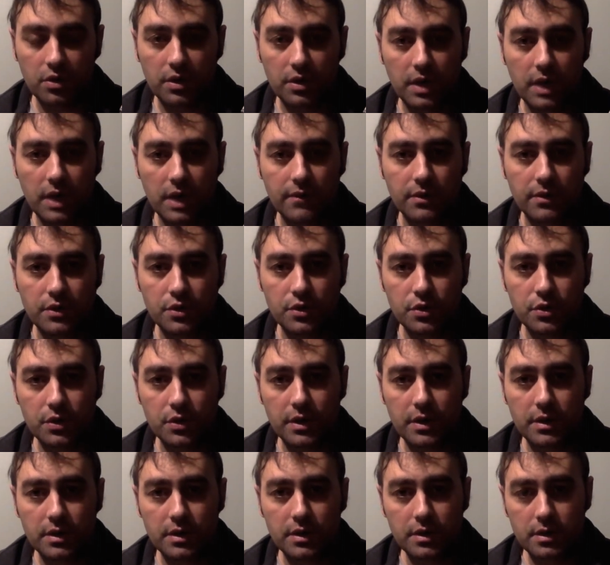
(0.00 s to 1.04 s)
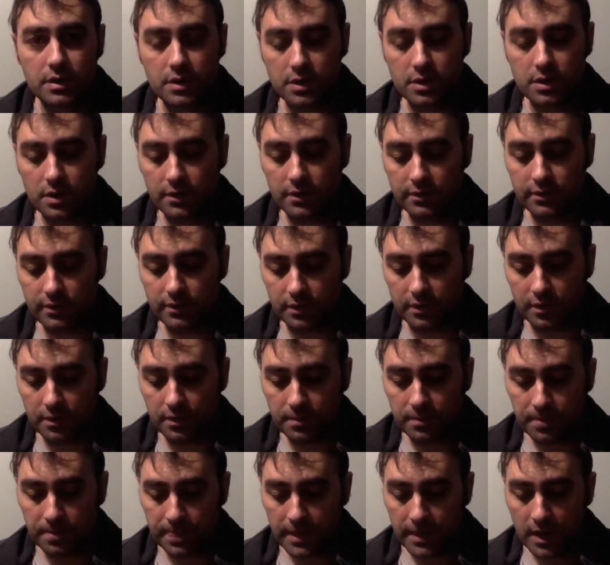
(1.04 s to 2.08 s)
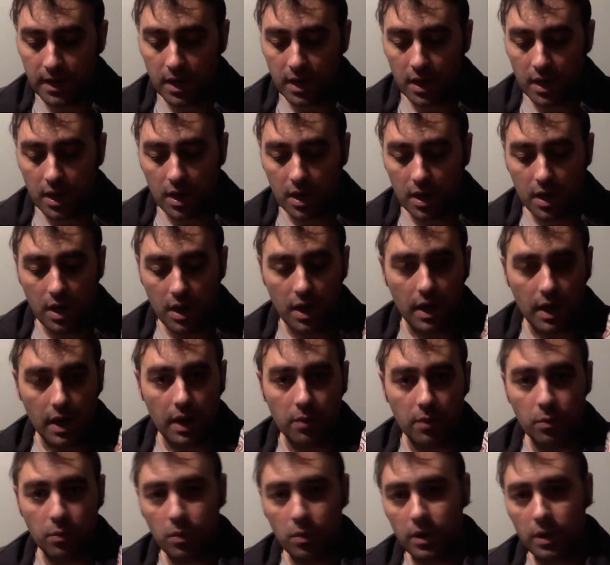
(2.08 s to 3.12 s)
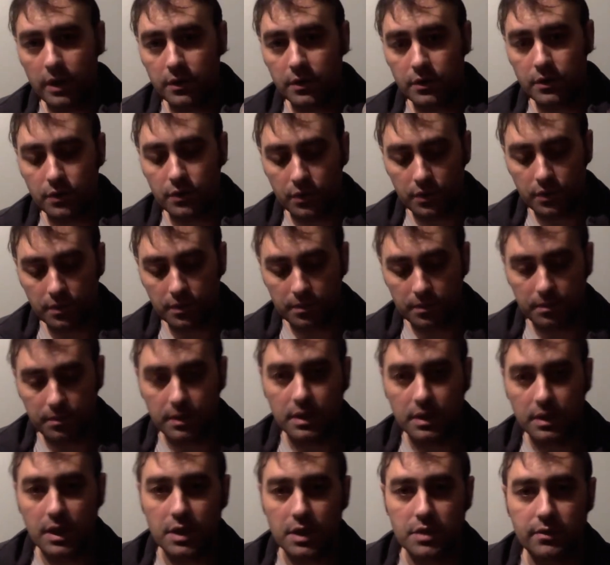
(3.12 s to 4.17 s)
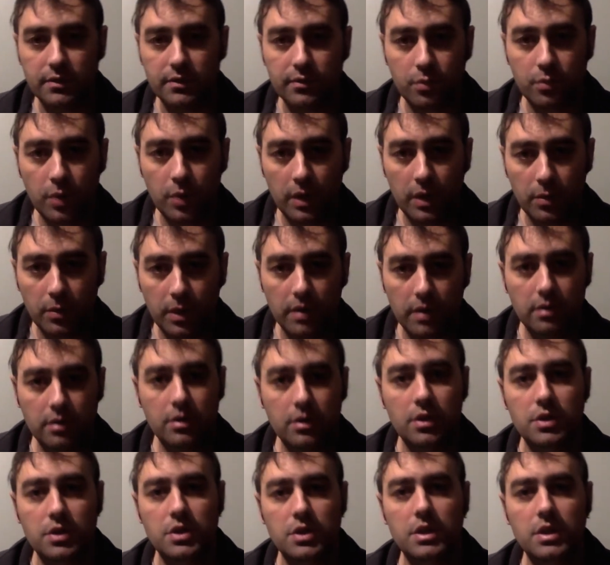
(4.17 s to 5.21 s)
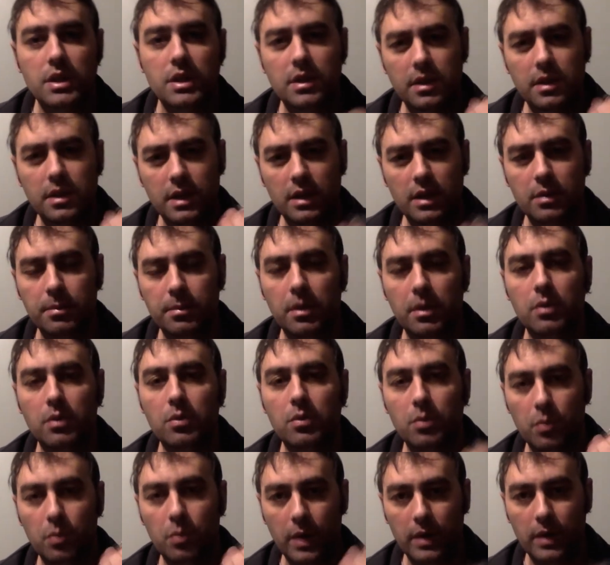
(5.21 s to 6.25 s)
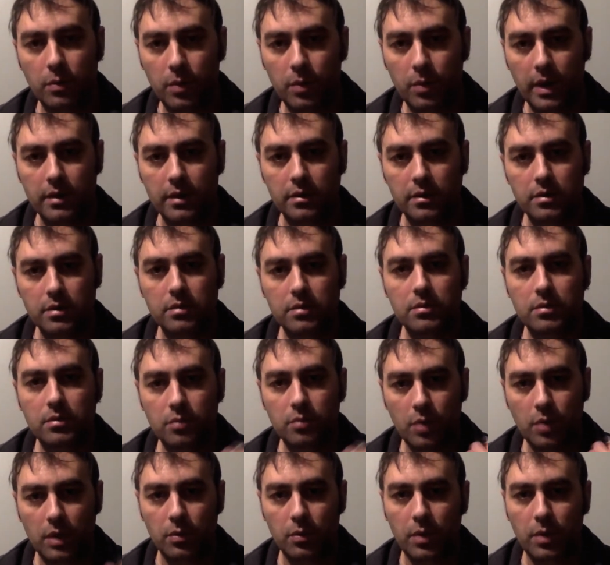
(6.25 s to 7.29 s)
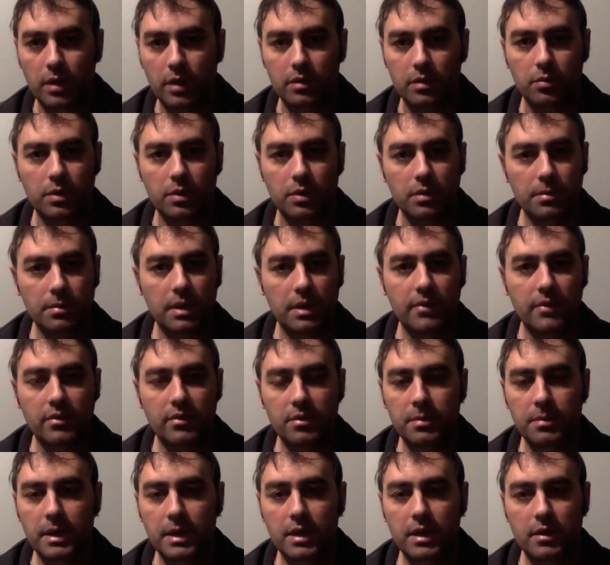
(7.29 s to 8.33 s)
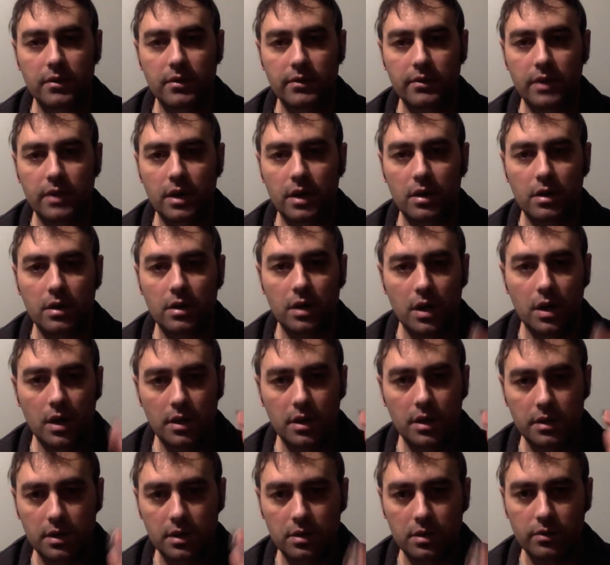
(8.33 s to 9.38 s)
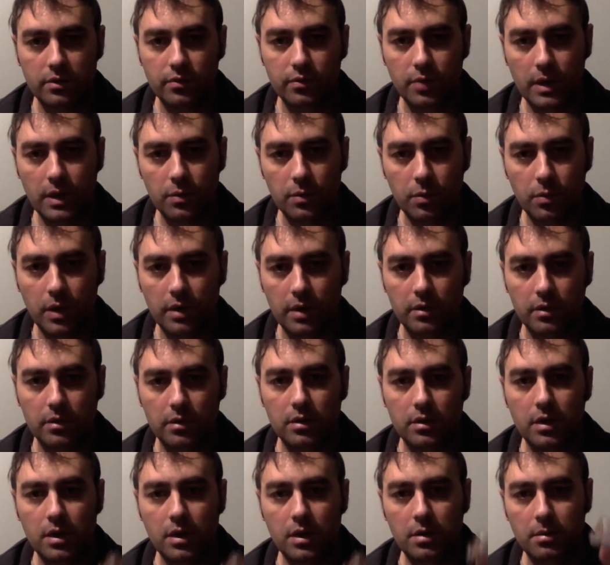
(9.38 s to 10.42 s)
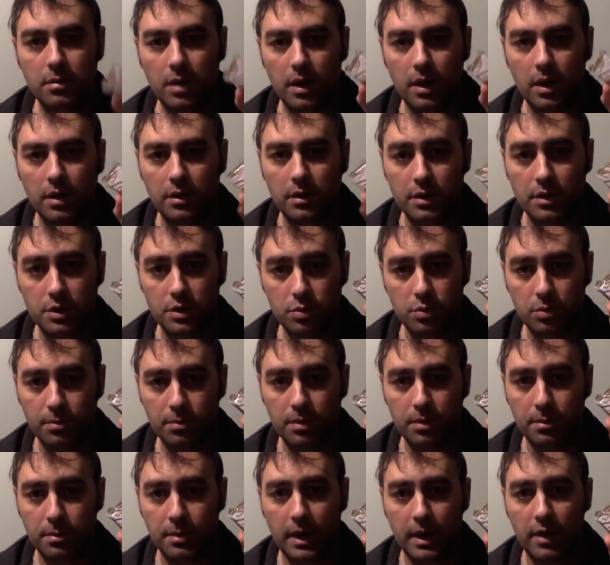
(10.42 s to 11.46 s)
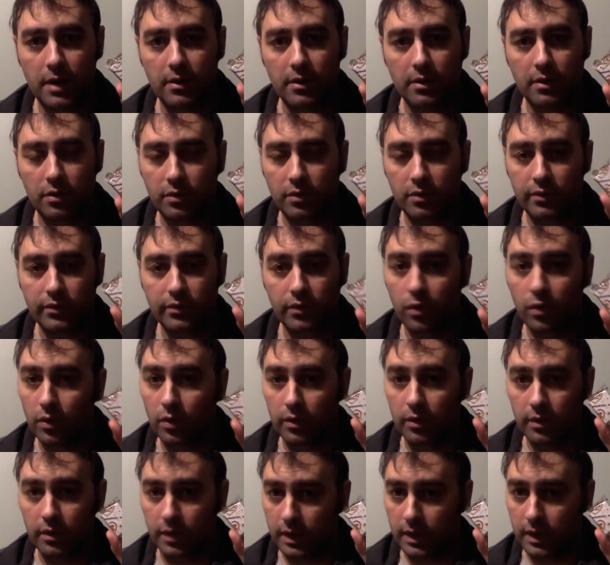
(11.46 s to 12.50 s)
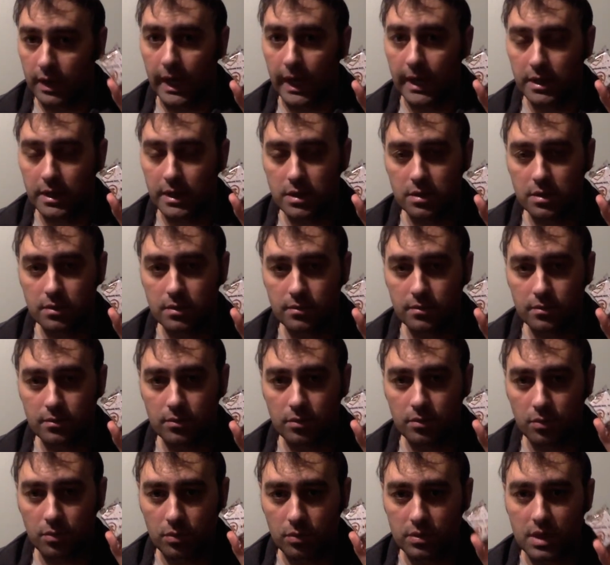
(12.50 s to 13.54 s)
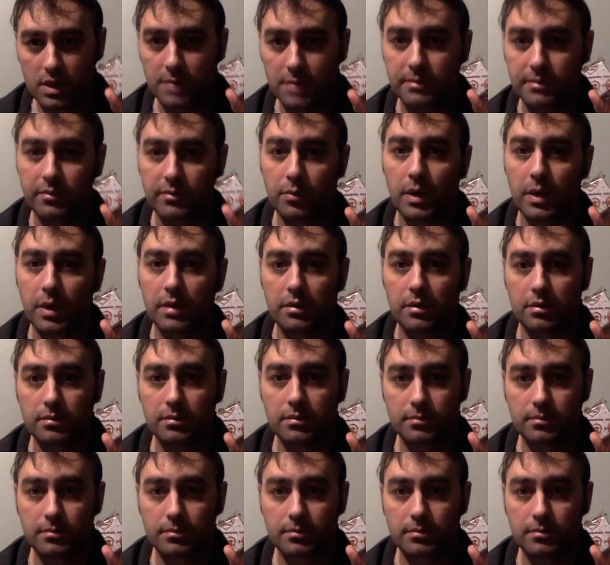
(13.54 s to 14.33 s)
heavy duty stuff, And what I do in case of wet weather, because you need to think about wet weather. When you're ever making a fire, think of wet weather, and this will prepare you for that type of weather,